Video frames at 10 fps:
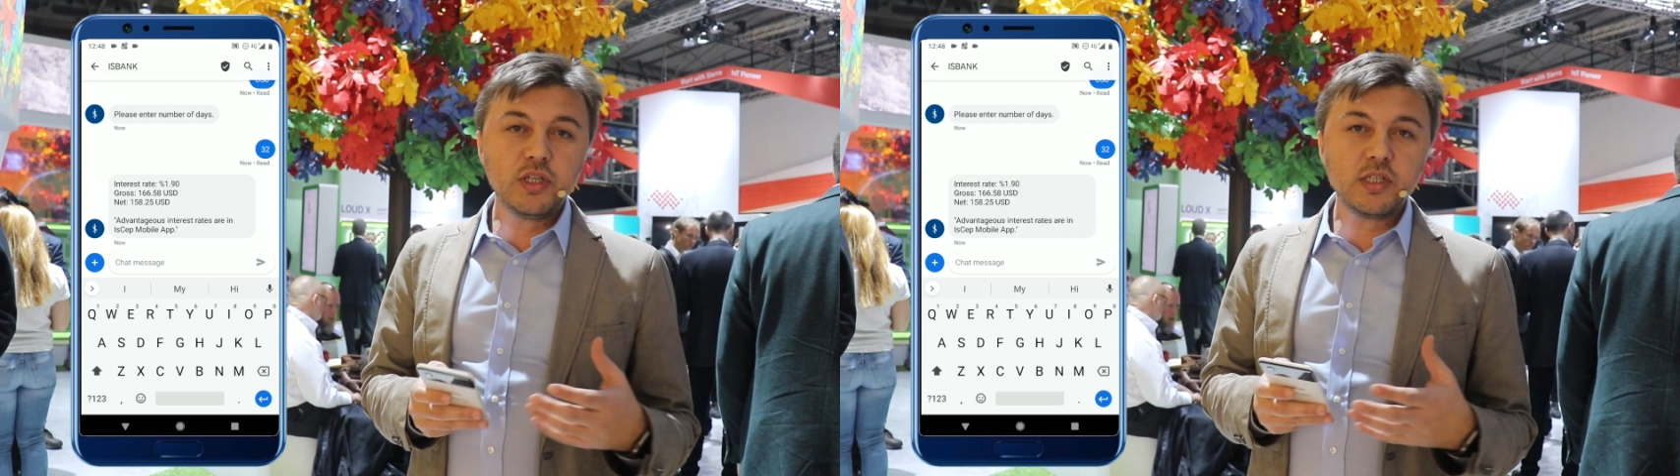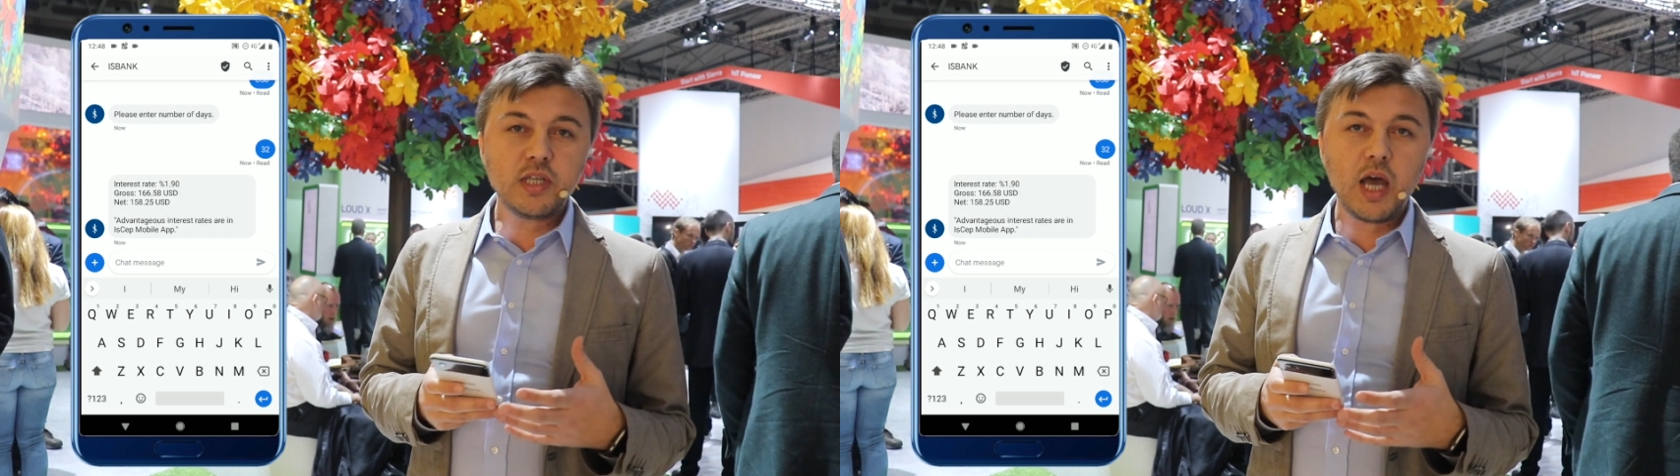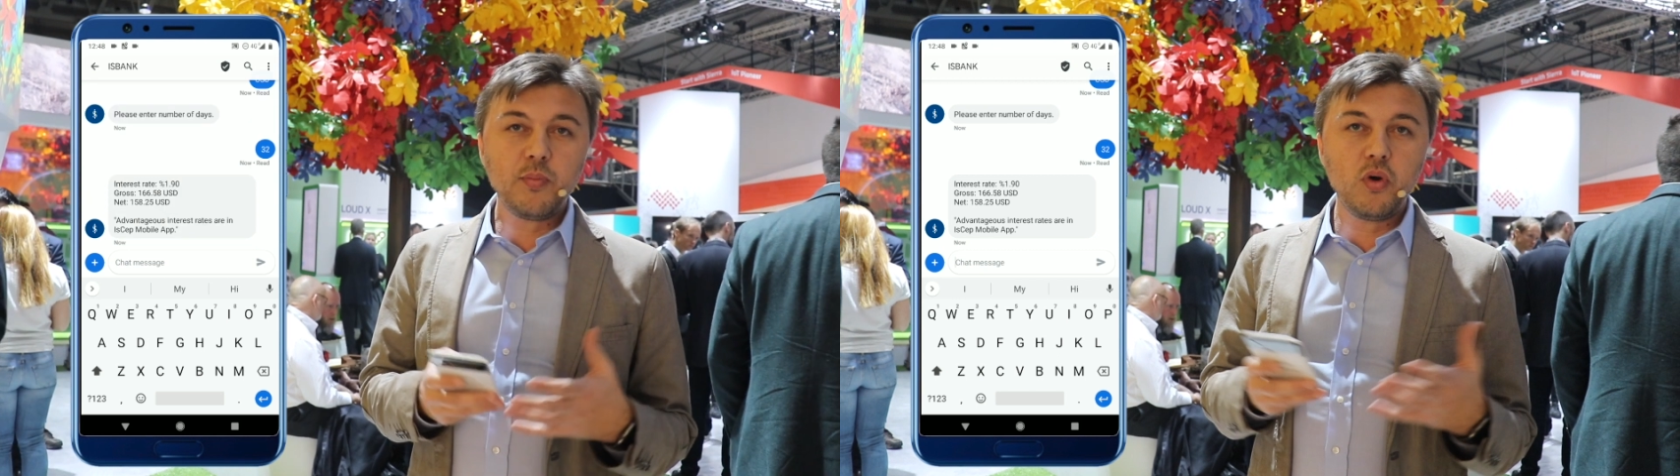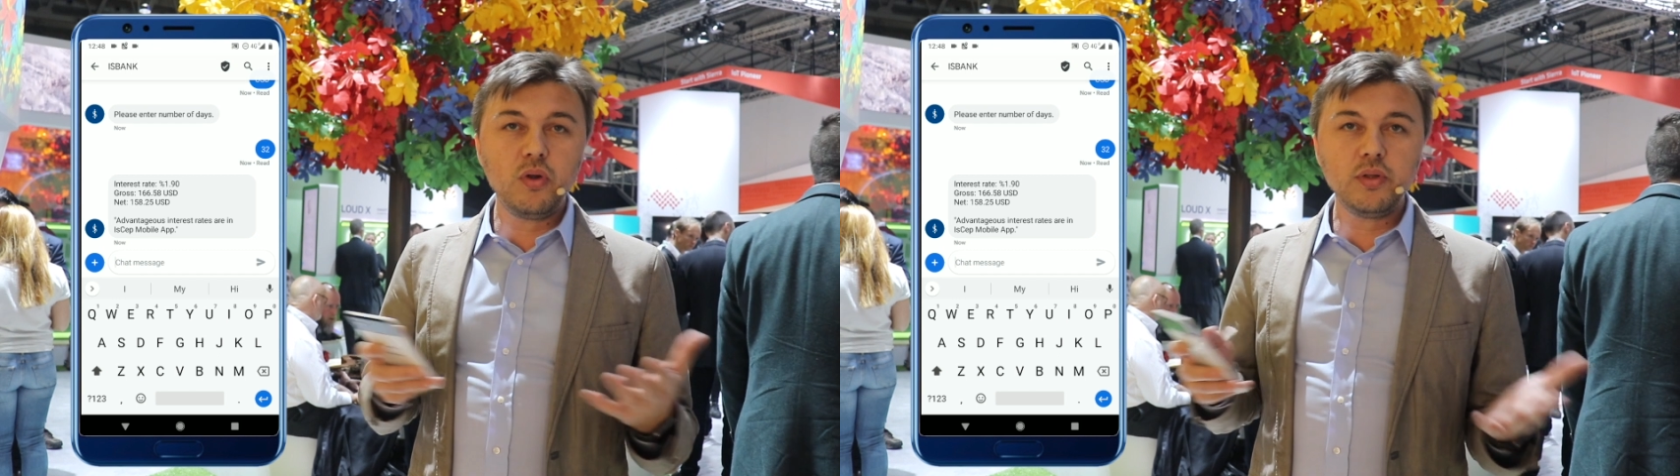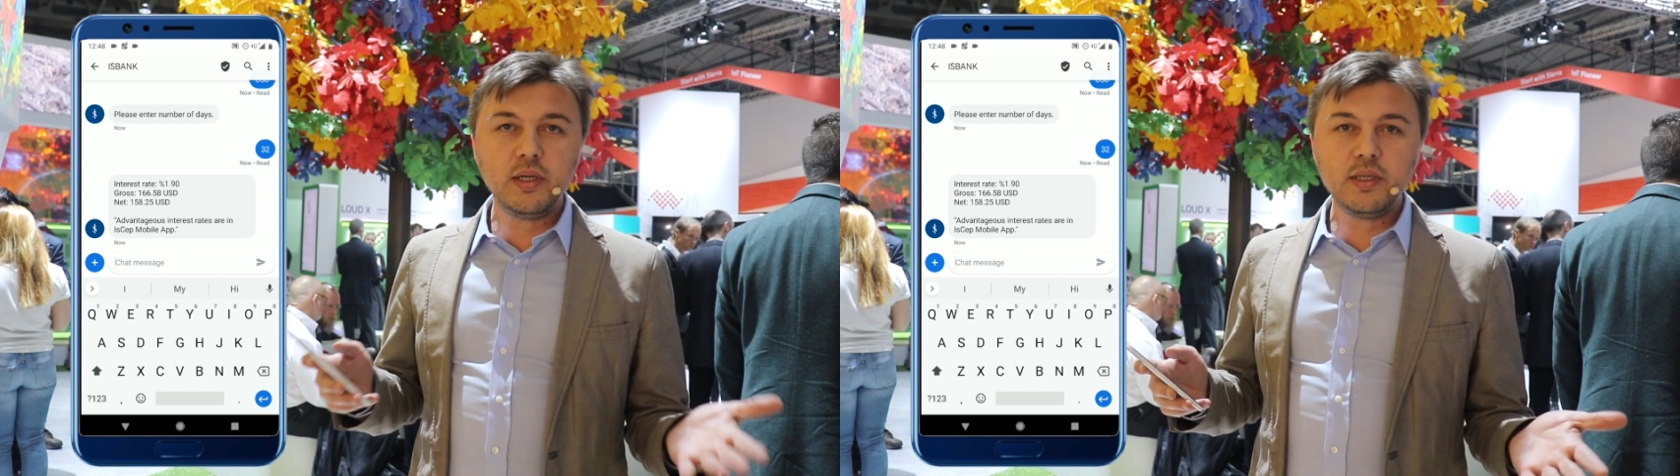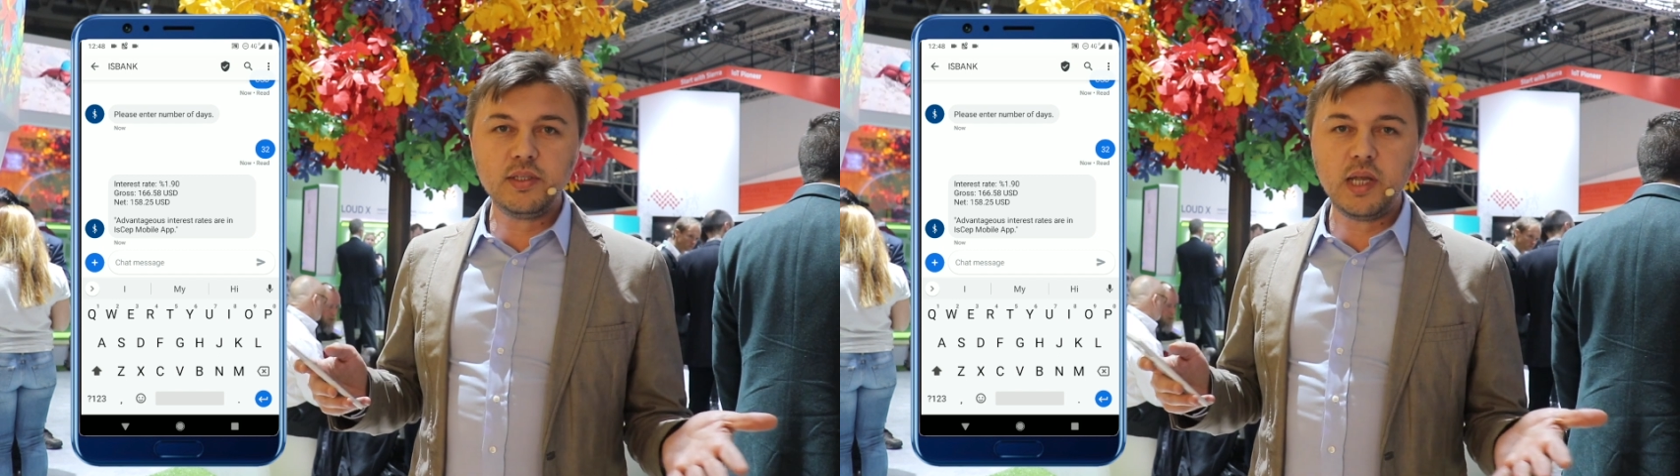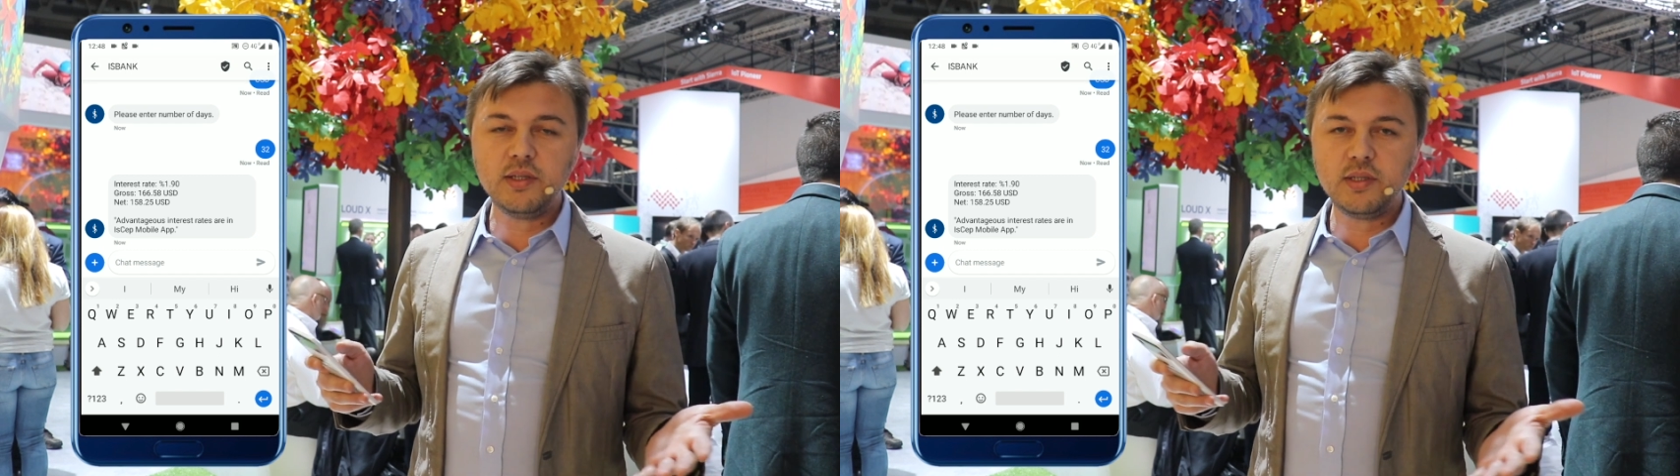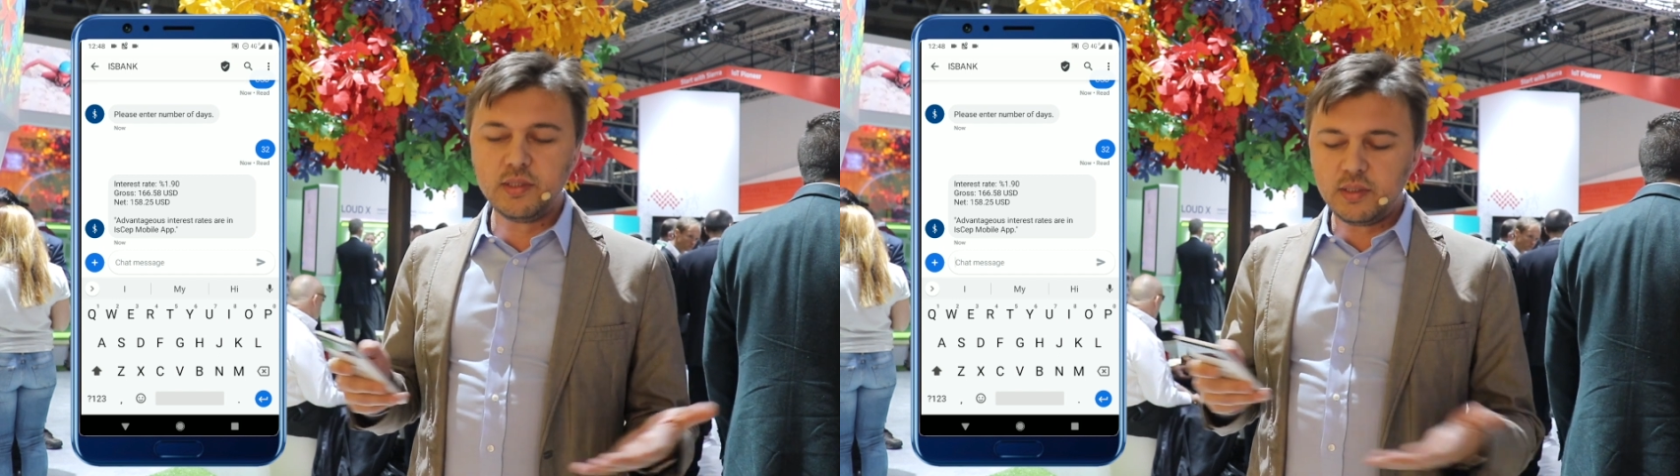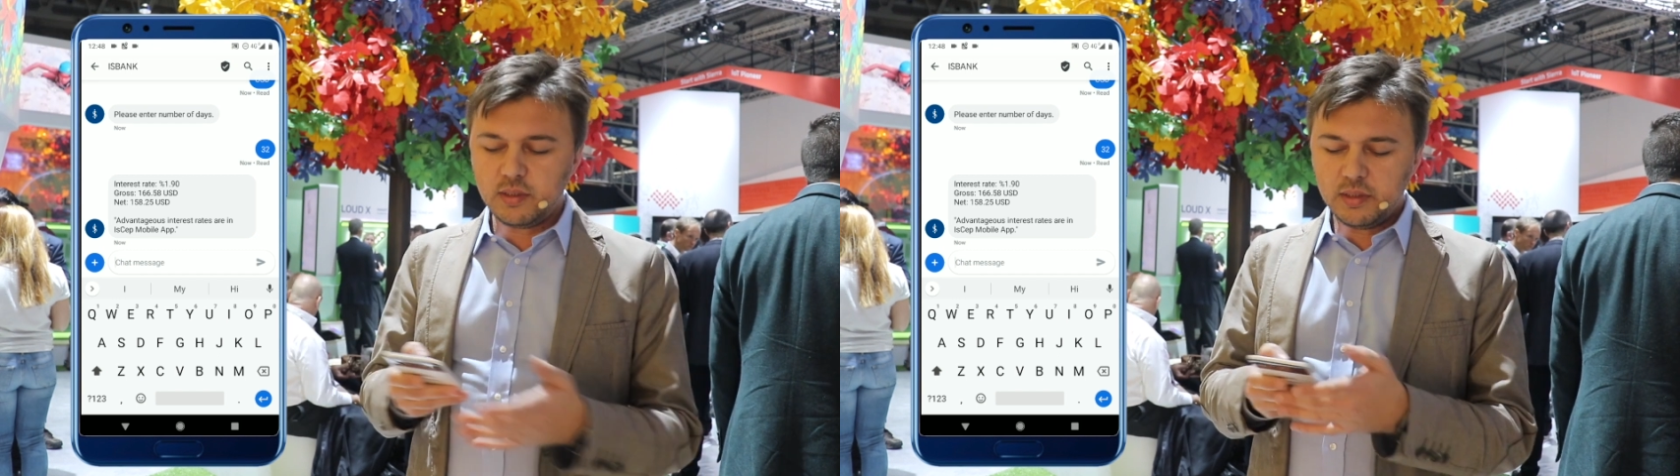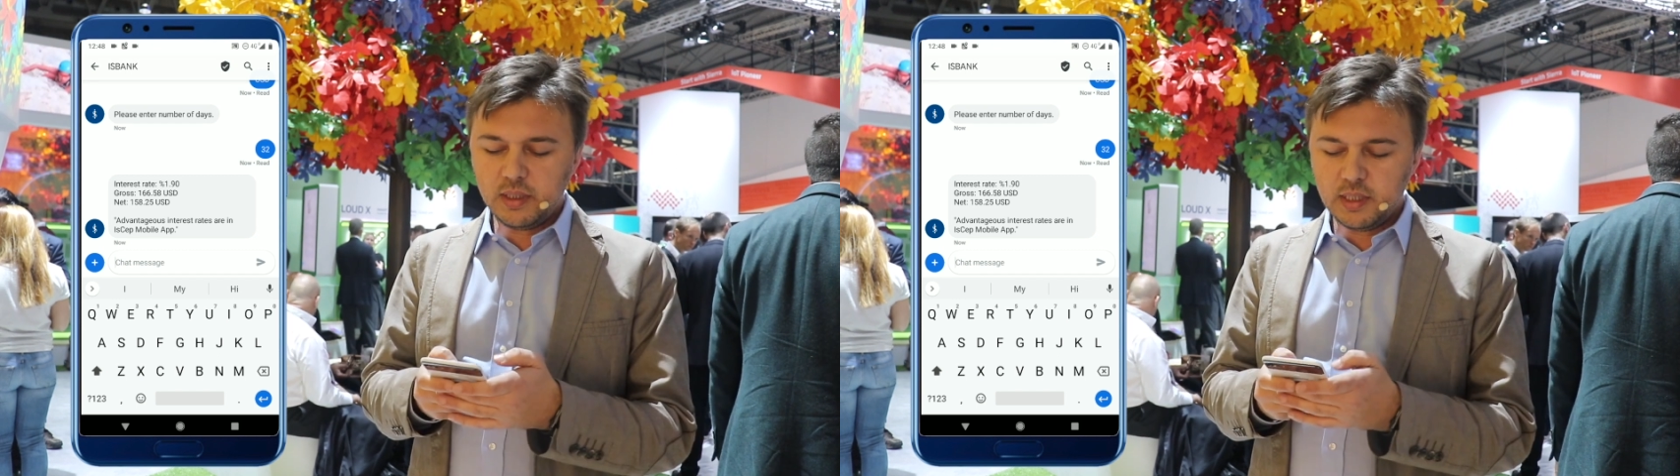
just type all the sentence